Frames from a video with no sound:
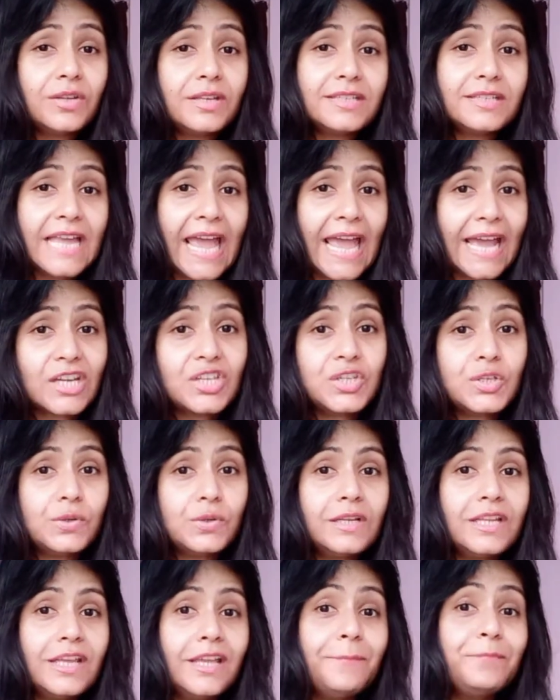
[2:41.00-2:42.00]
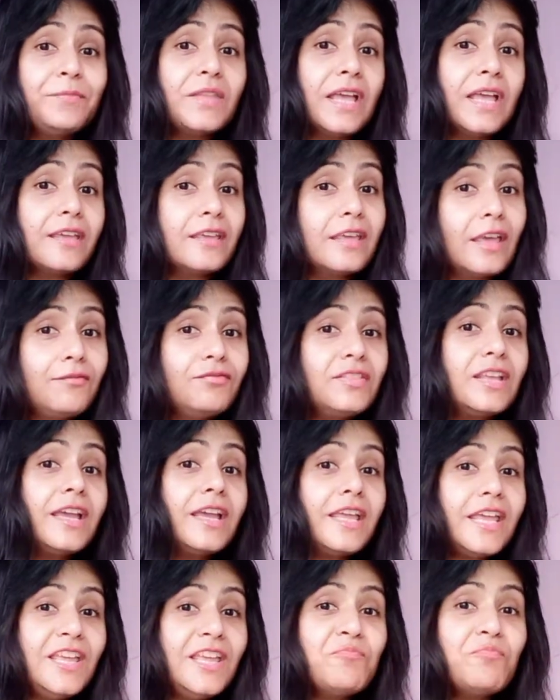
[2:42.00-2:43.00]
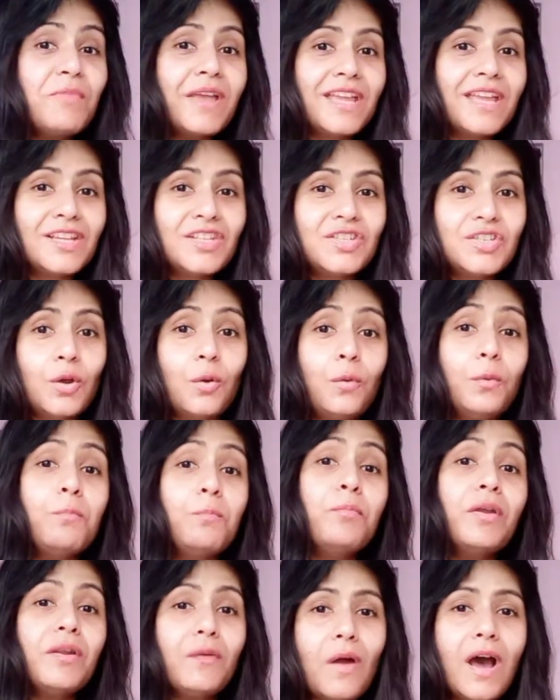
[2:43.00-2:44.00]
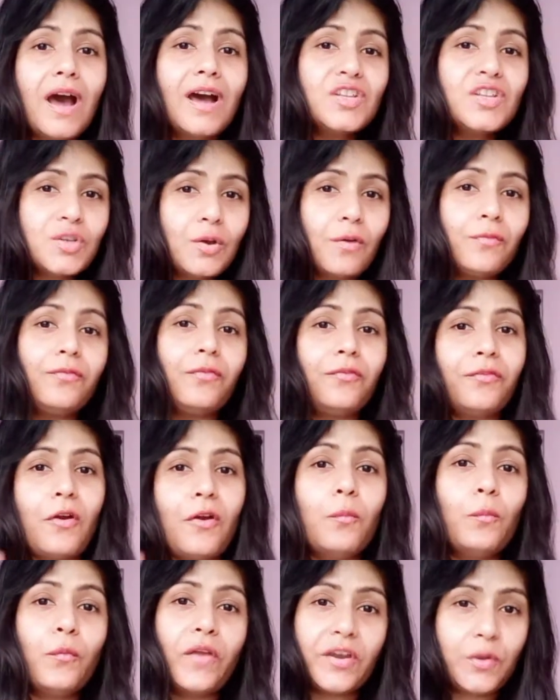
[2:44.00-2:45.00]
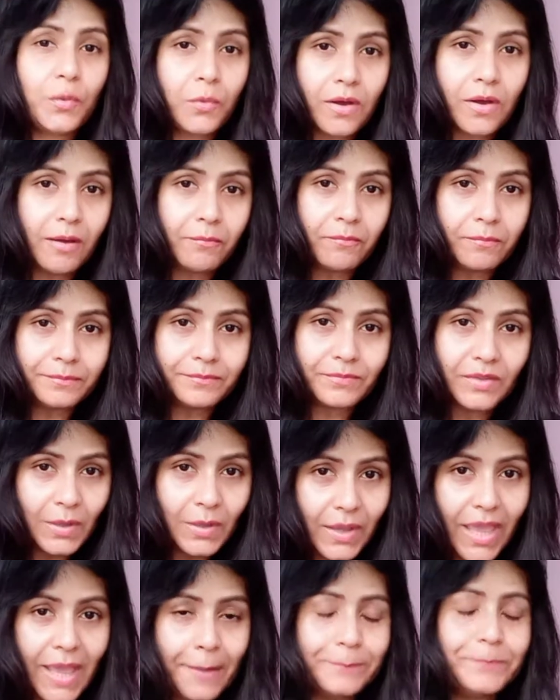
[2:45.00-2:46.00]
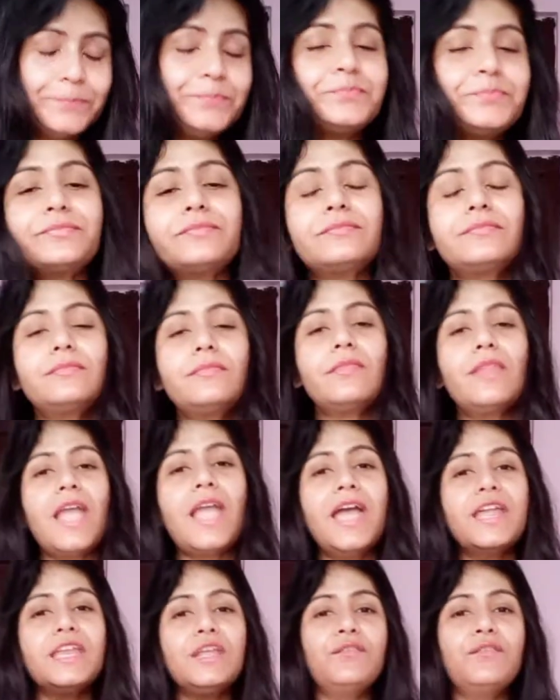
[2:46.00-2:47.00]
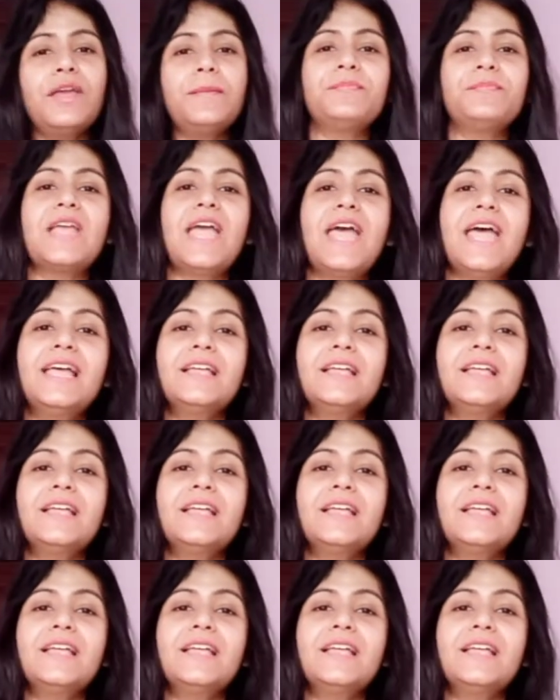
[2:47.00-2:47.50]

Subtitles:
actually give the image or mirage of from where you come. Okay, anyway,